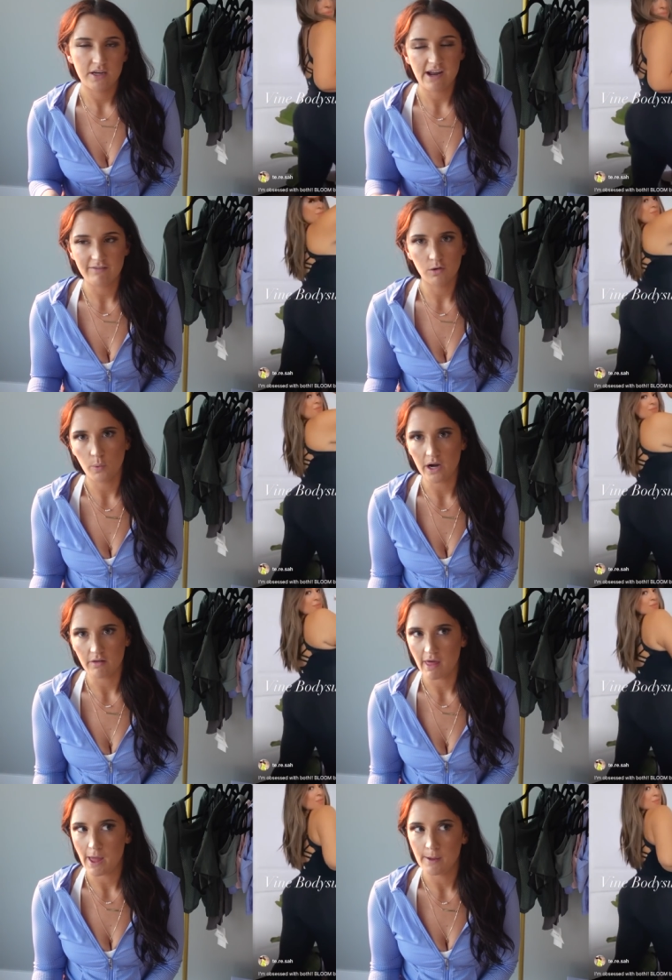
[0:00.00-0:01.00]
would never
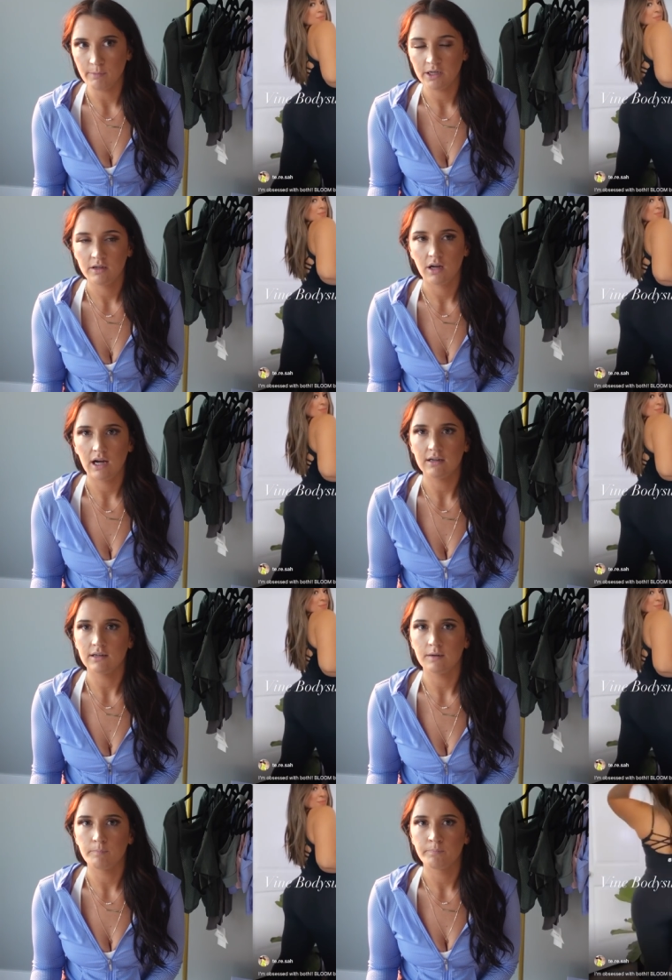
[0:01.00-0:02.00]
wear them.
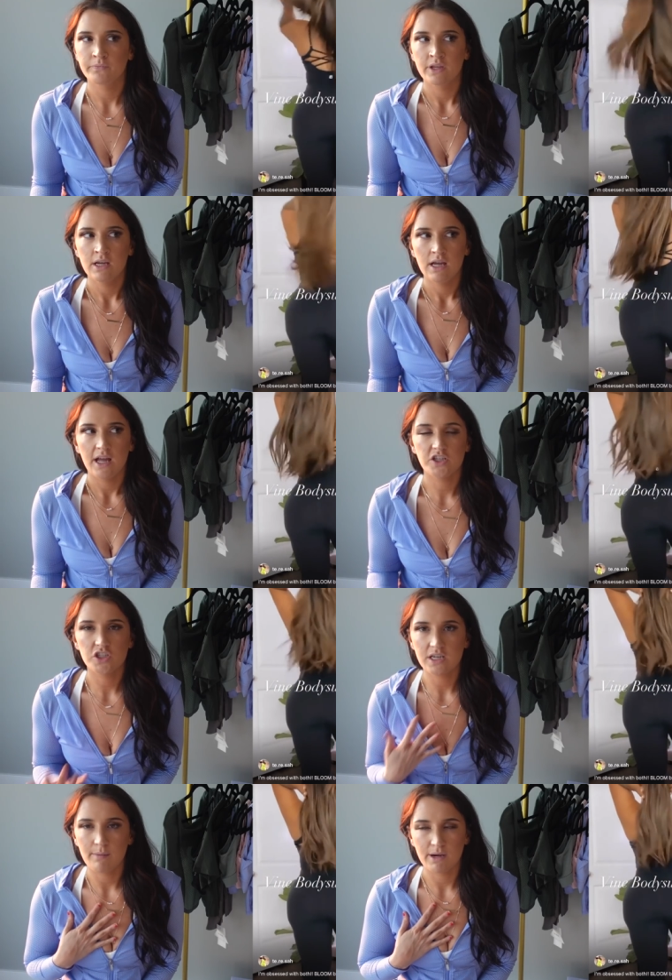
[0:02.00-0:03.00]
It's
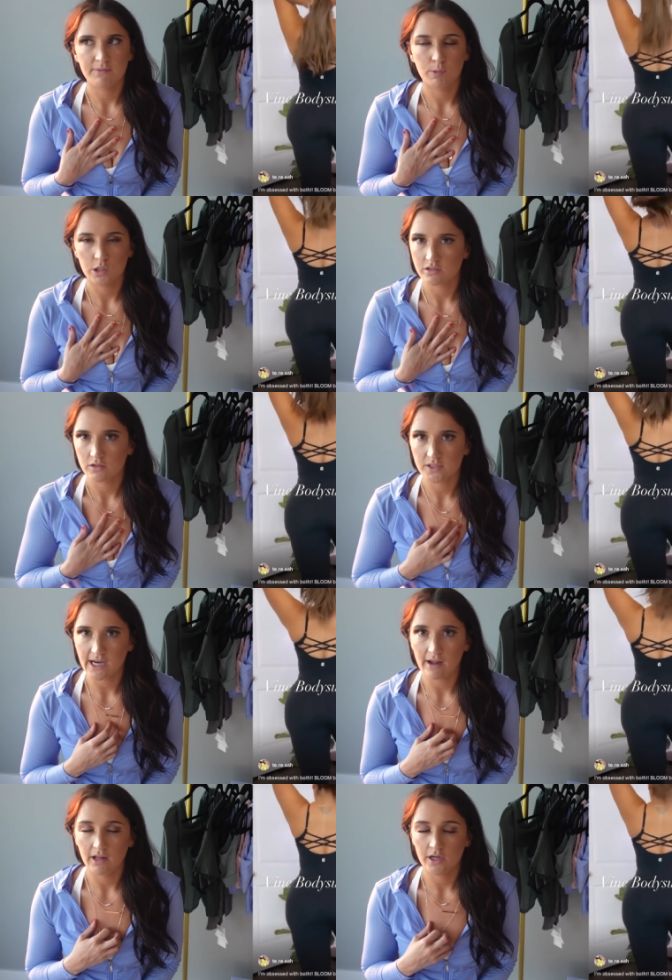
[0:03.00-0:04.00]
just not my personal
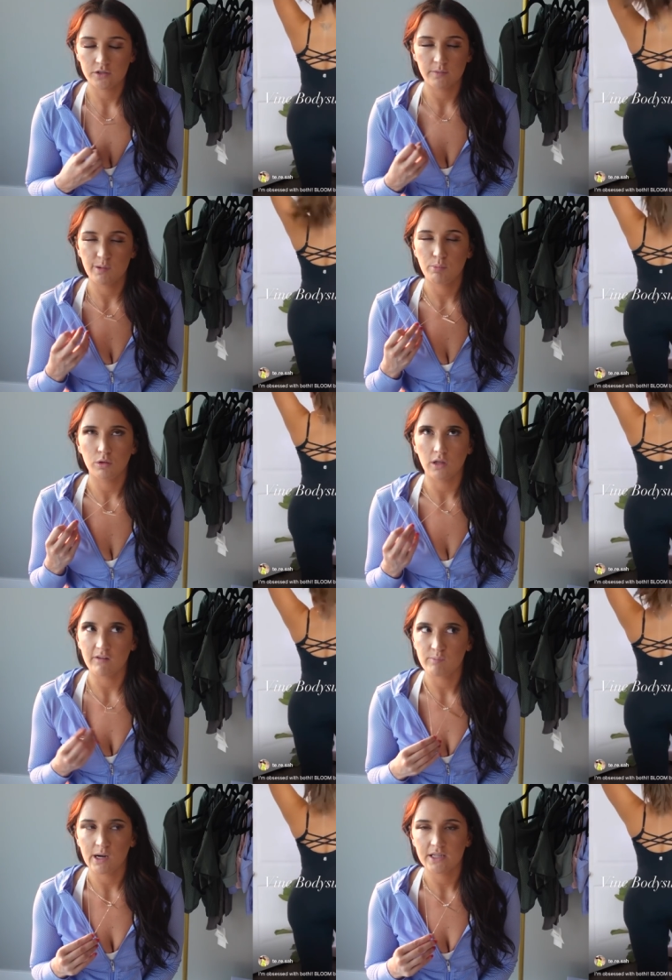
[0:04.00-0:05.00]
style. I know some people
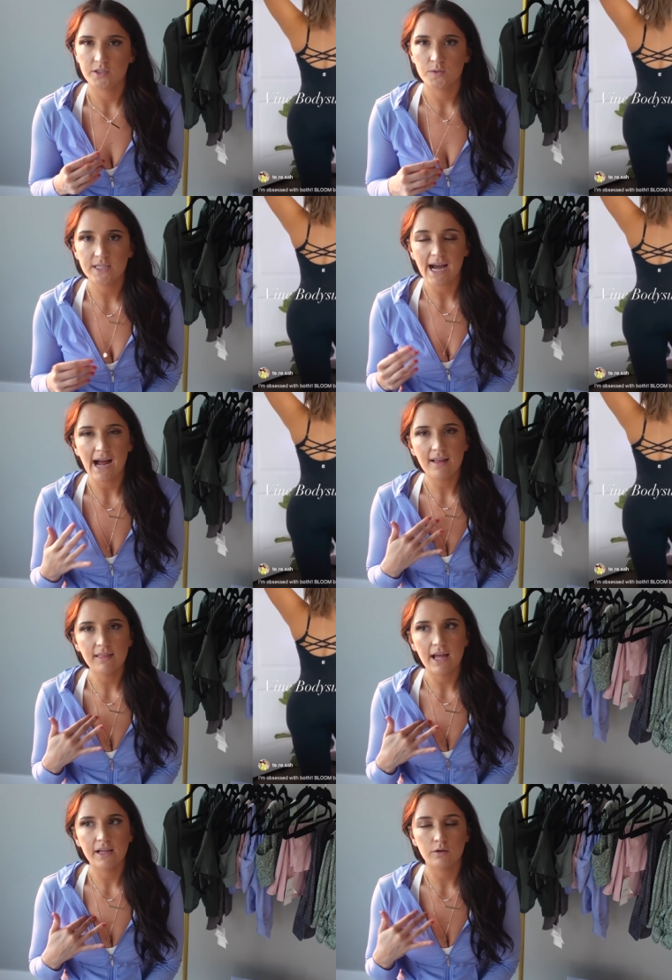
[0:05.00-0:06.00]
love bodysuits.
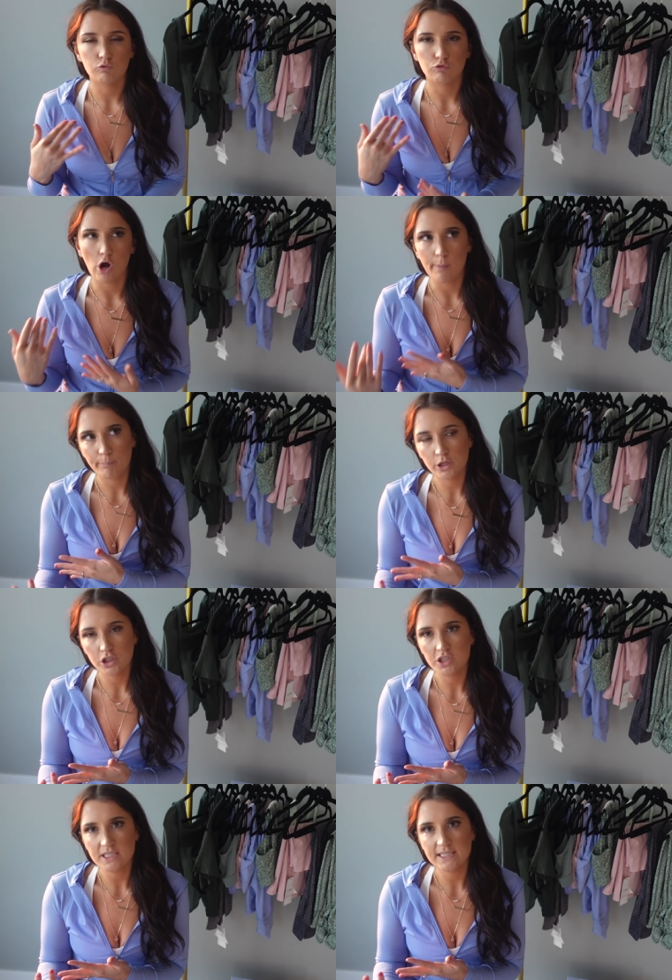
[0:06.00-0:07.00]
I like
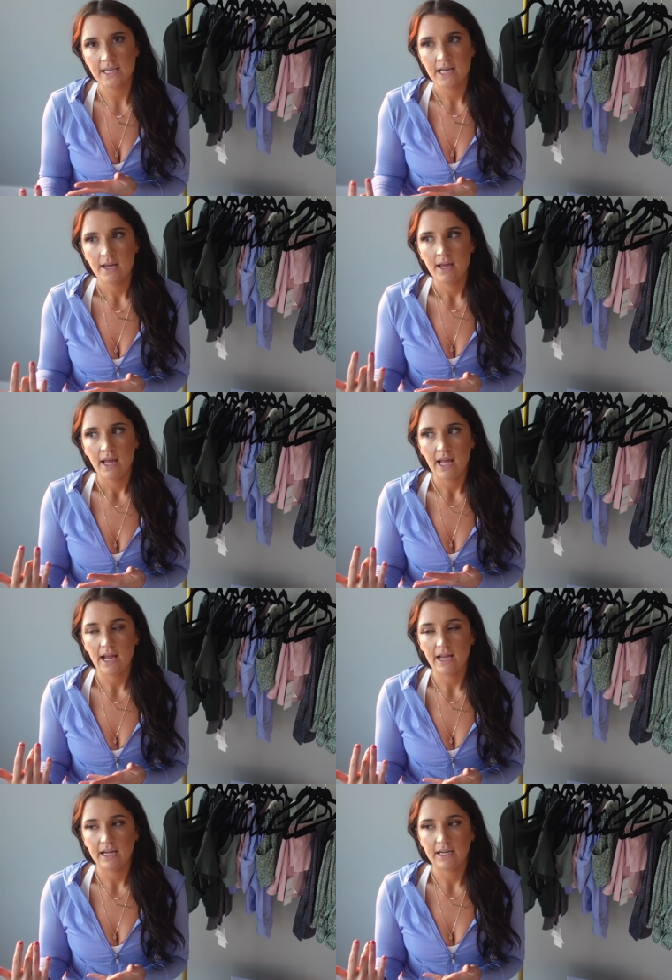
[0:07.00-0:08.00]
rompers
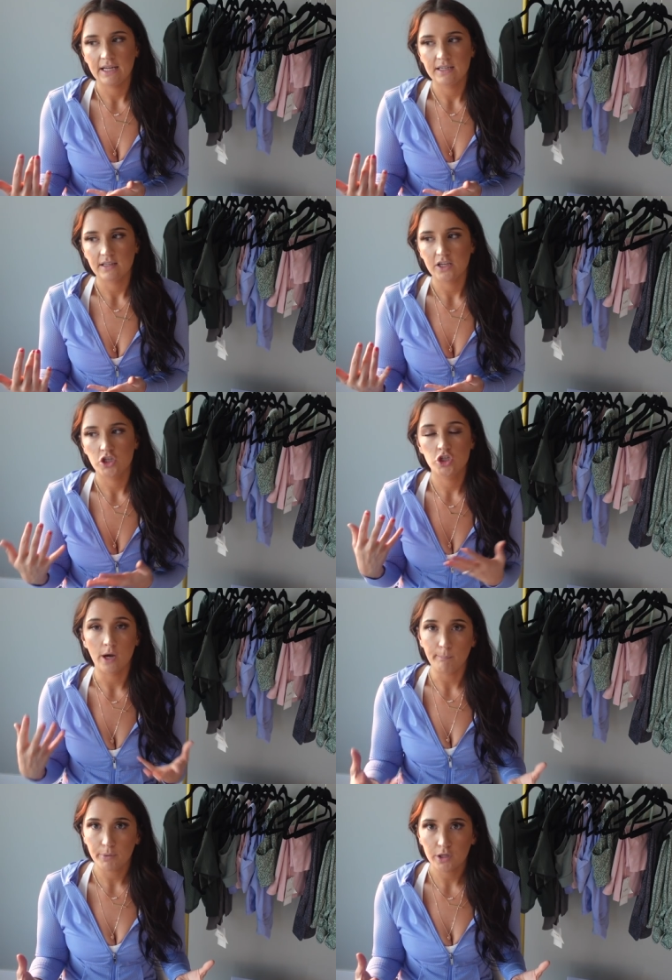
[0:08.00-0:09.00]
and like
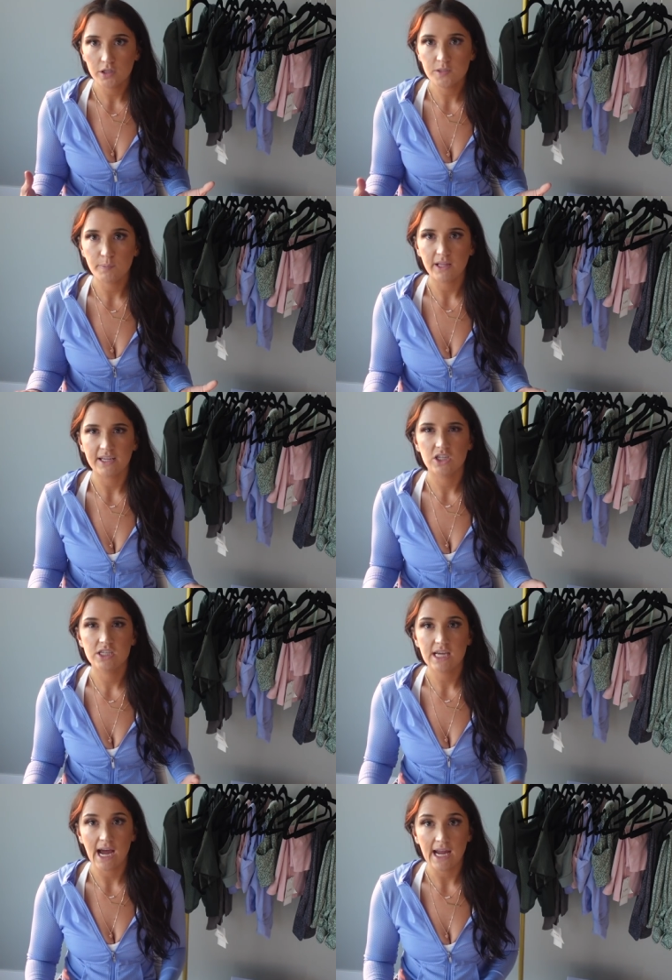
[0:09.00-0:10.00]
jumpers, but like
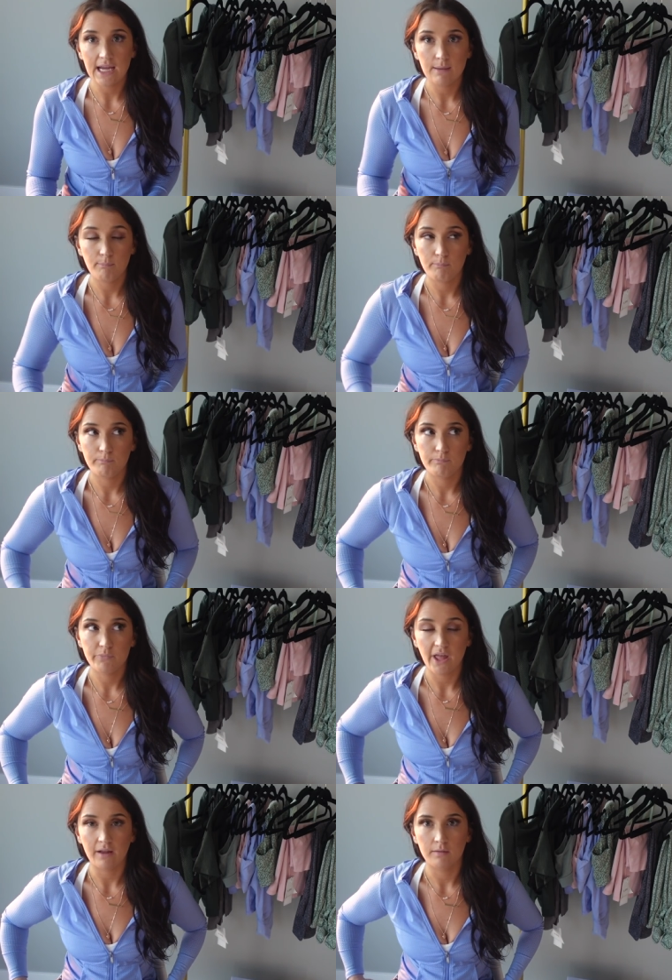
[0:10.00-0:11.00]
tight,
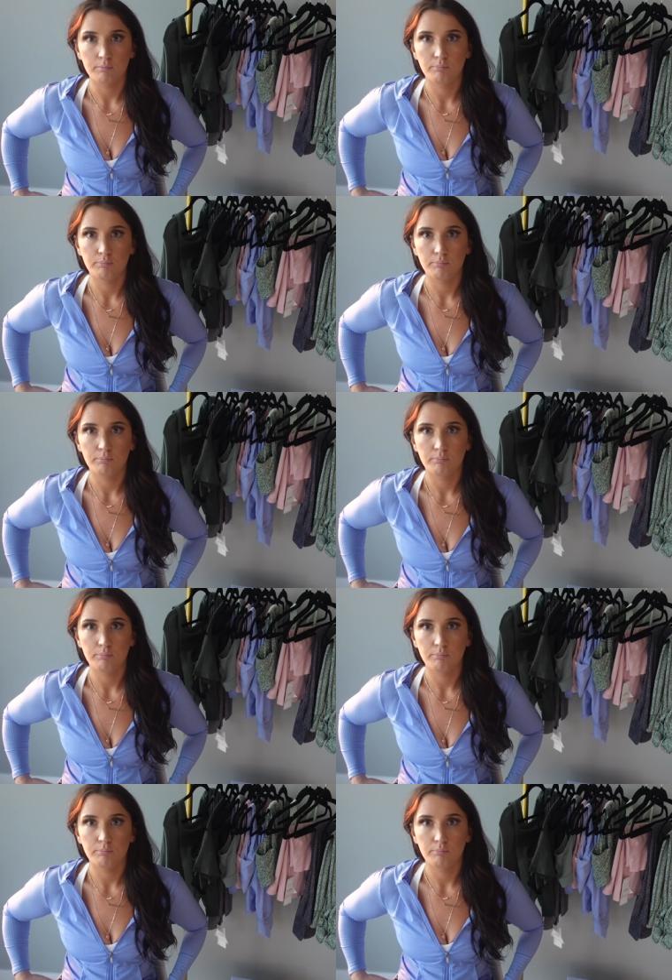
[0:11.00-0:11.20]
like